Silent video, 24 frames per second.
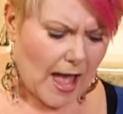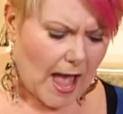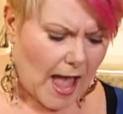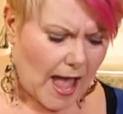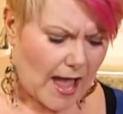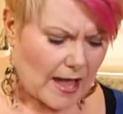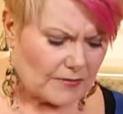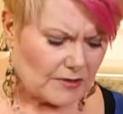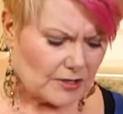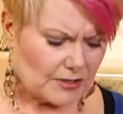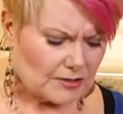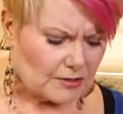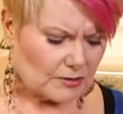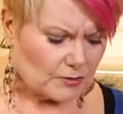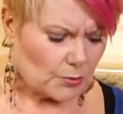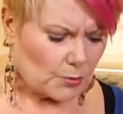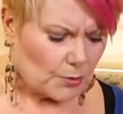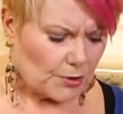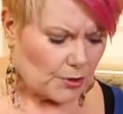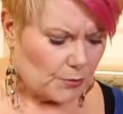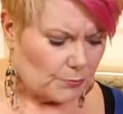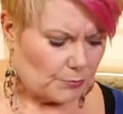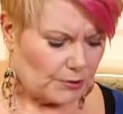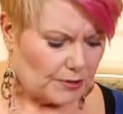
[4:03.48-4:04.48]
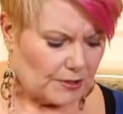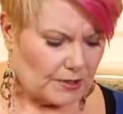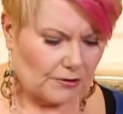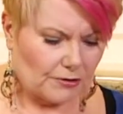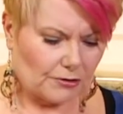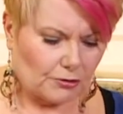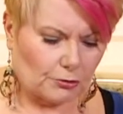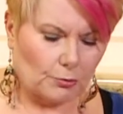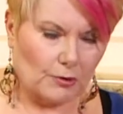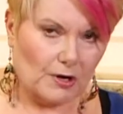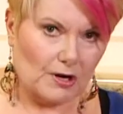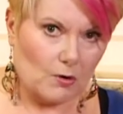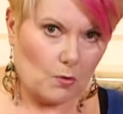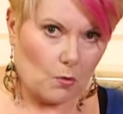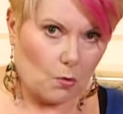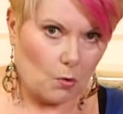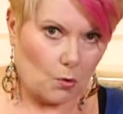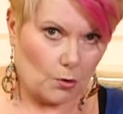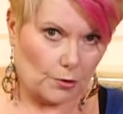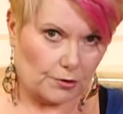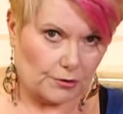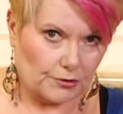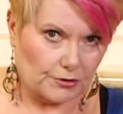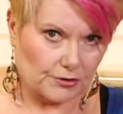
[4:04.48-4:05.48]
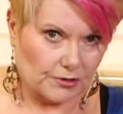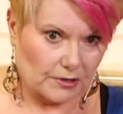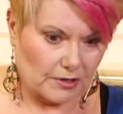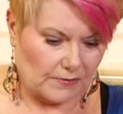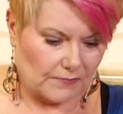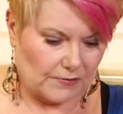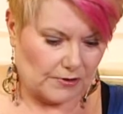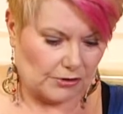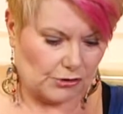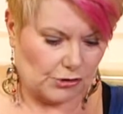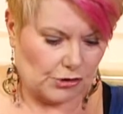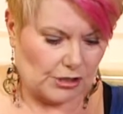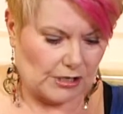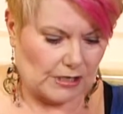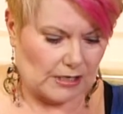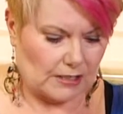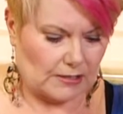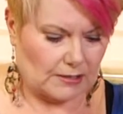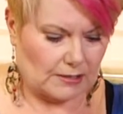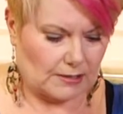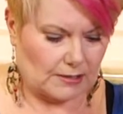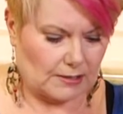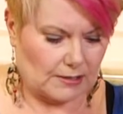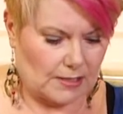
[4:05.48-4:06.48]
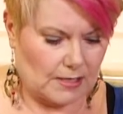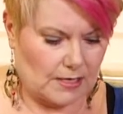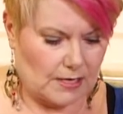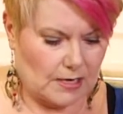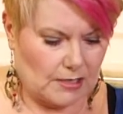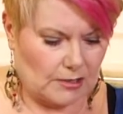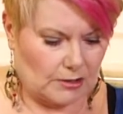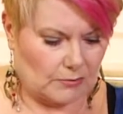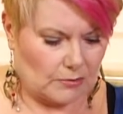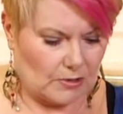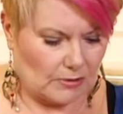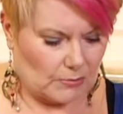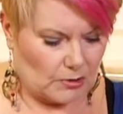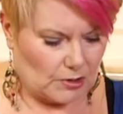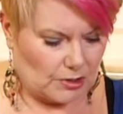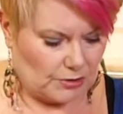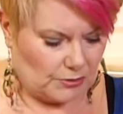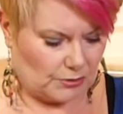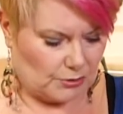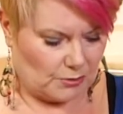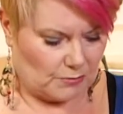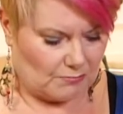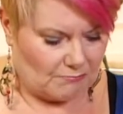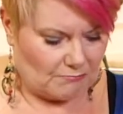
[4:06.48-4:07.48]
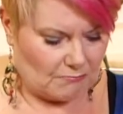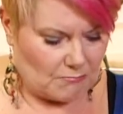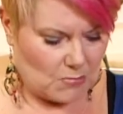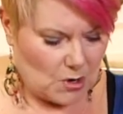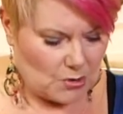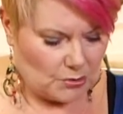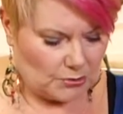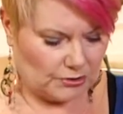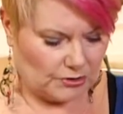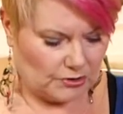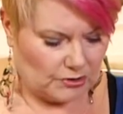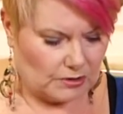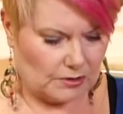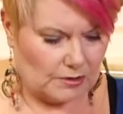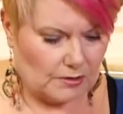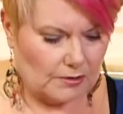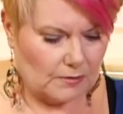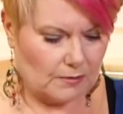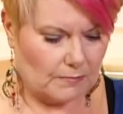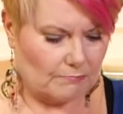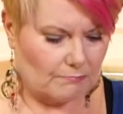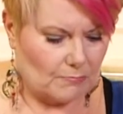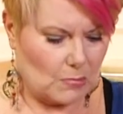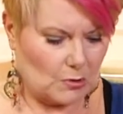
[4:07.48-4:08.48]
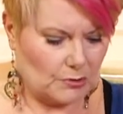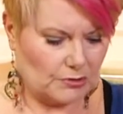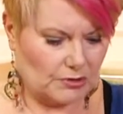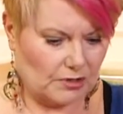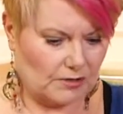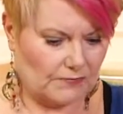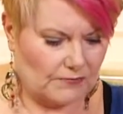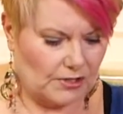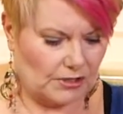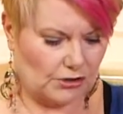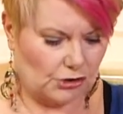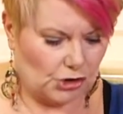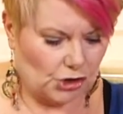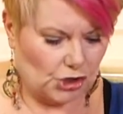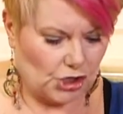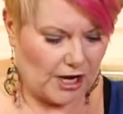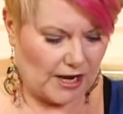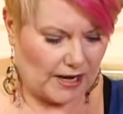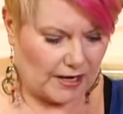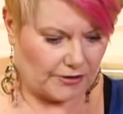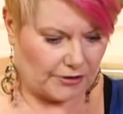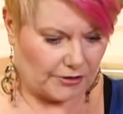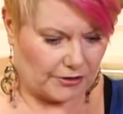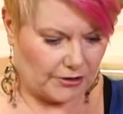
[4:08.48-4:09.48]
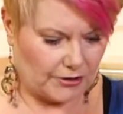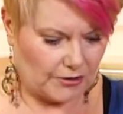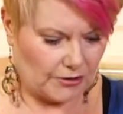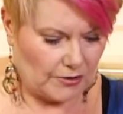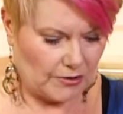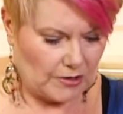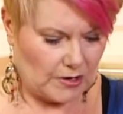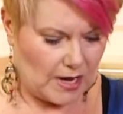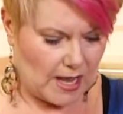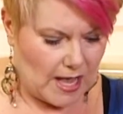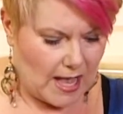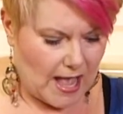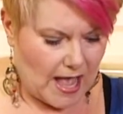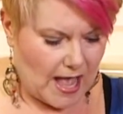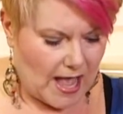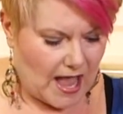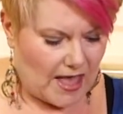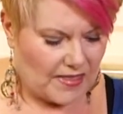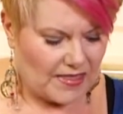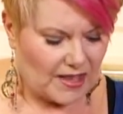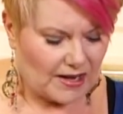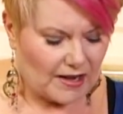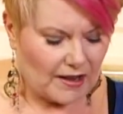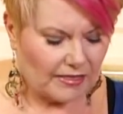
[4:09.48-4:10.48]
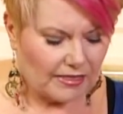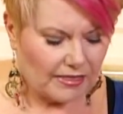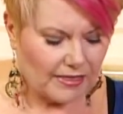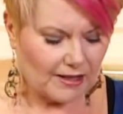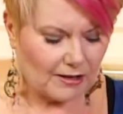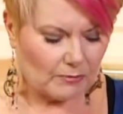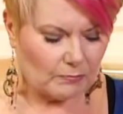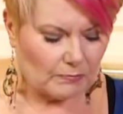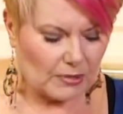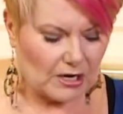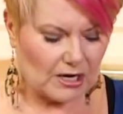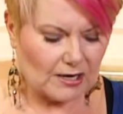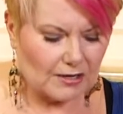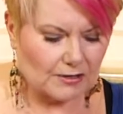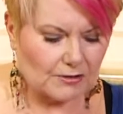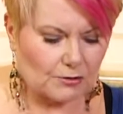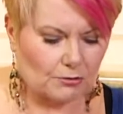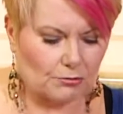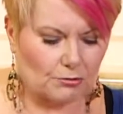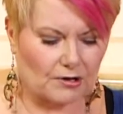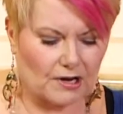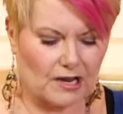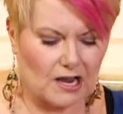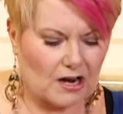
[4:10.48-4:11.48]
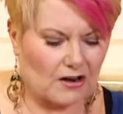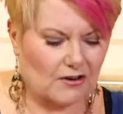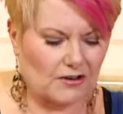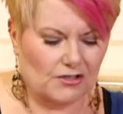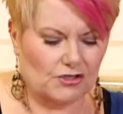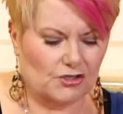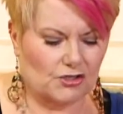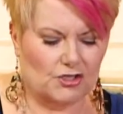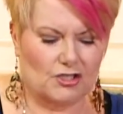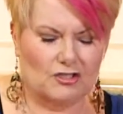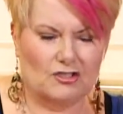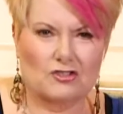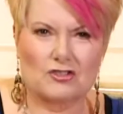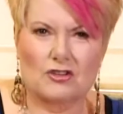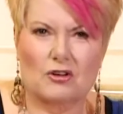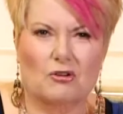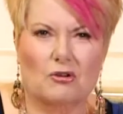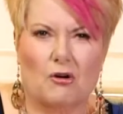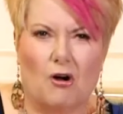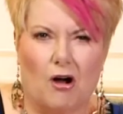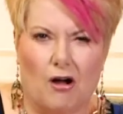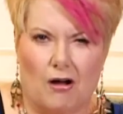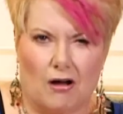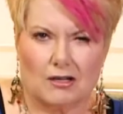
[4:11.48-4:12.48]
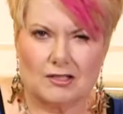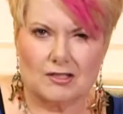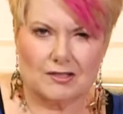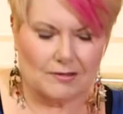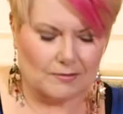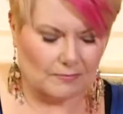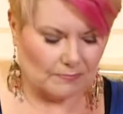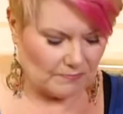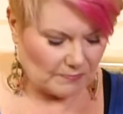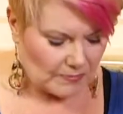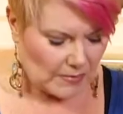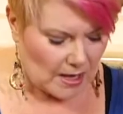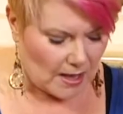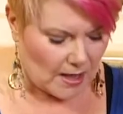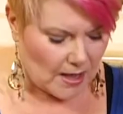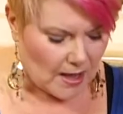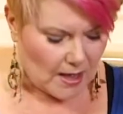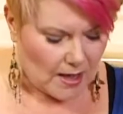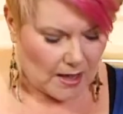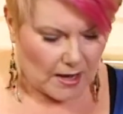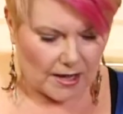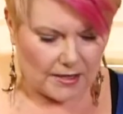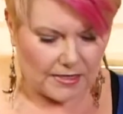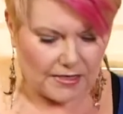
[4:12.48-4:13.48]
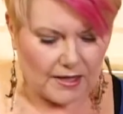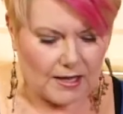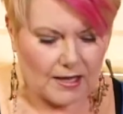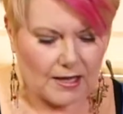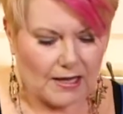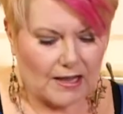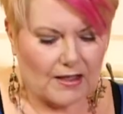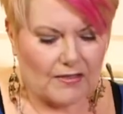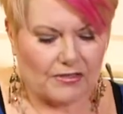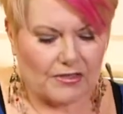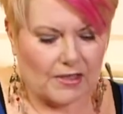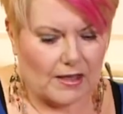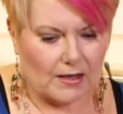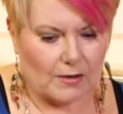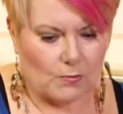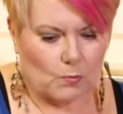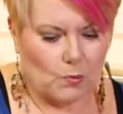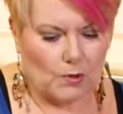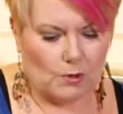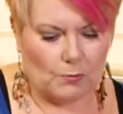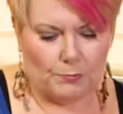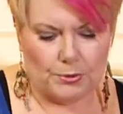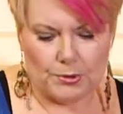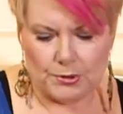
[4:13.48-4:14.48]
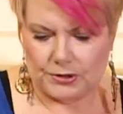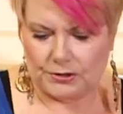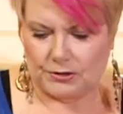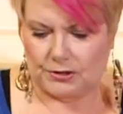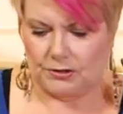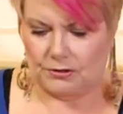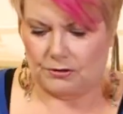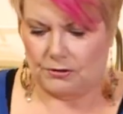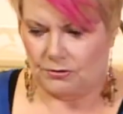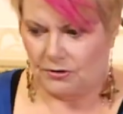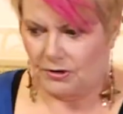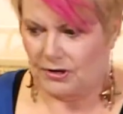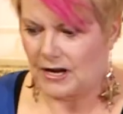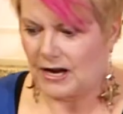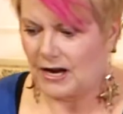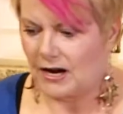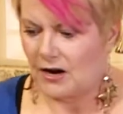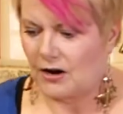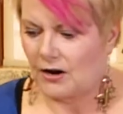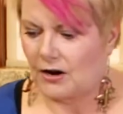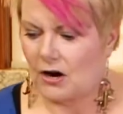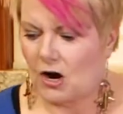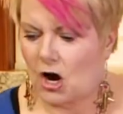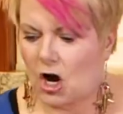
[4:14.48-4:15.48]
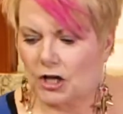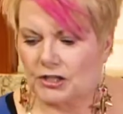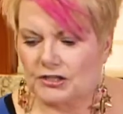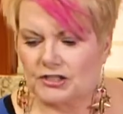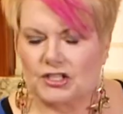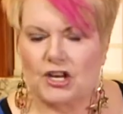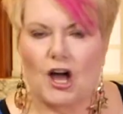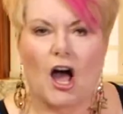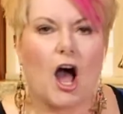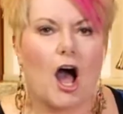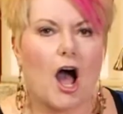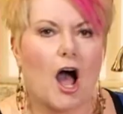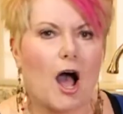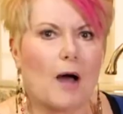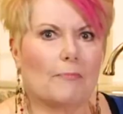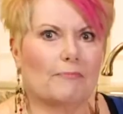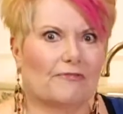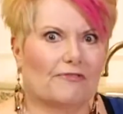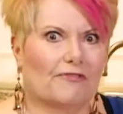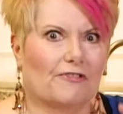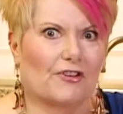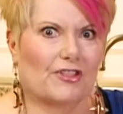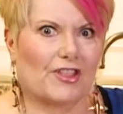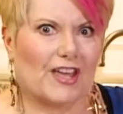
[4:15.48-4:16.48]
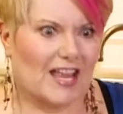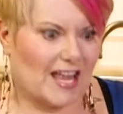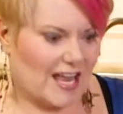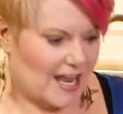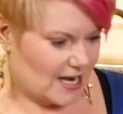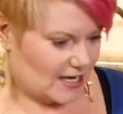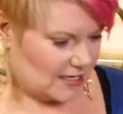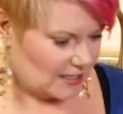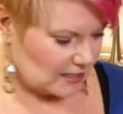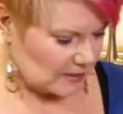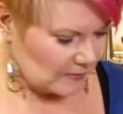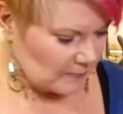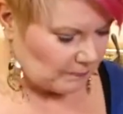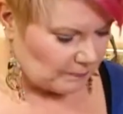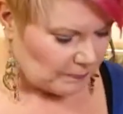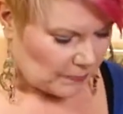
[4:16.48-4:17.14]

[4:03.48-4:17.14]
and this is where you put in 3/4 of the cheese. So I'm going to do most of the cheddar, and then I think because Gruyere is just so awesome, I think we'll put the Gruyere on top for the end.